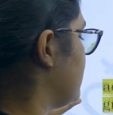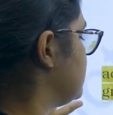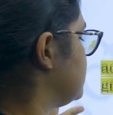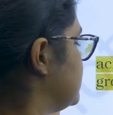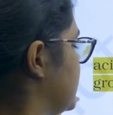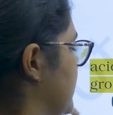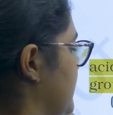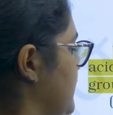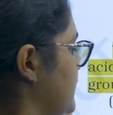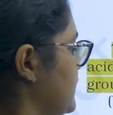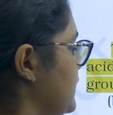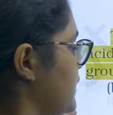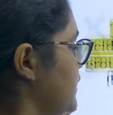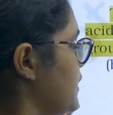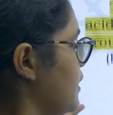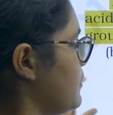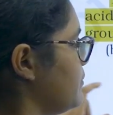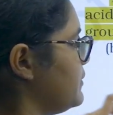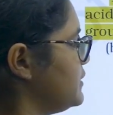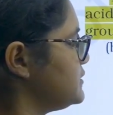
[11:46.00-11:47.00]
have
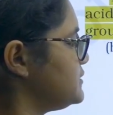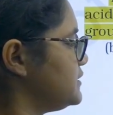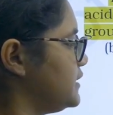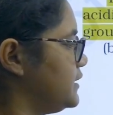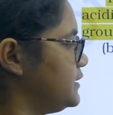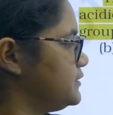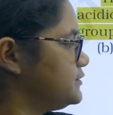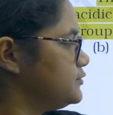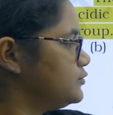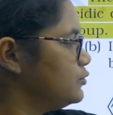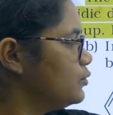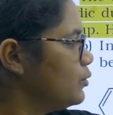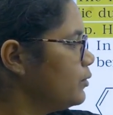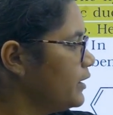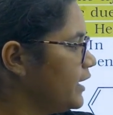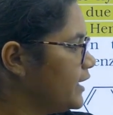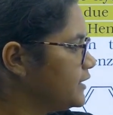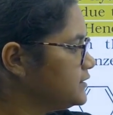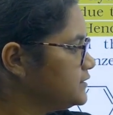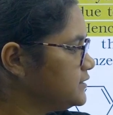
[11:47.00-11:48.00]
secondary amines there is no
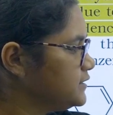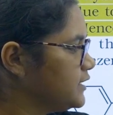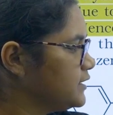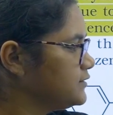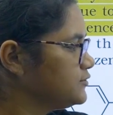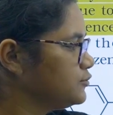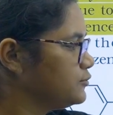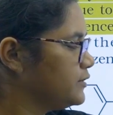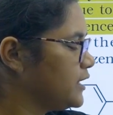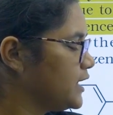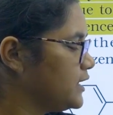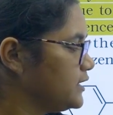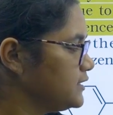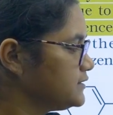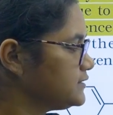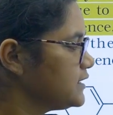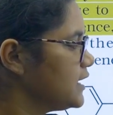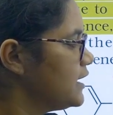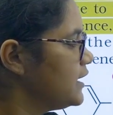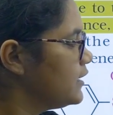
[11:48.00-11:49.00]
H here so that
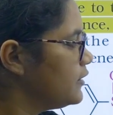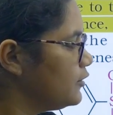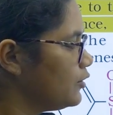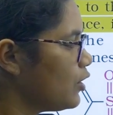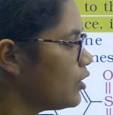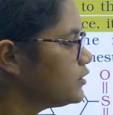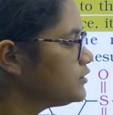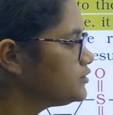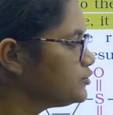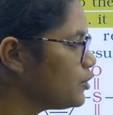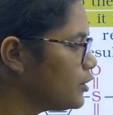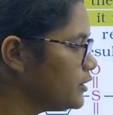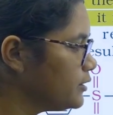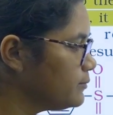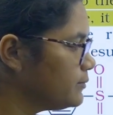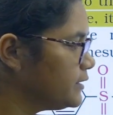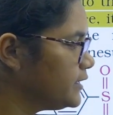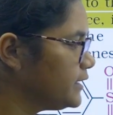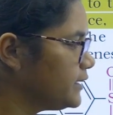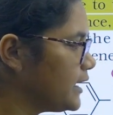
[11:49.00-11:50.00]
is not
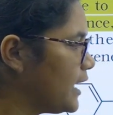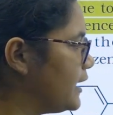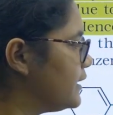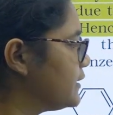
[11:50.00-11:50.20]
soluble in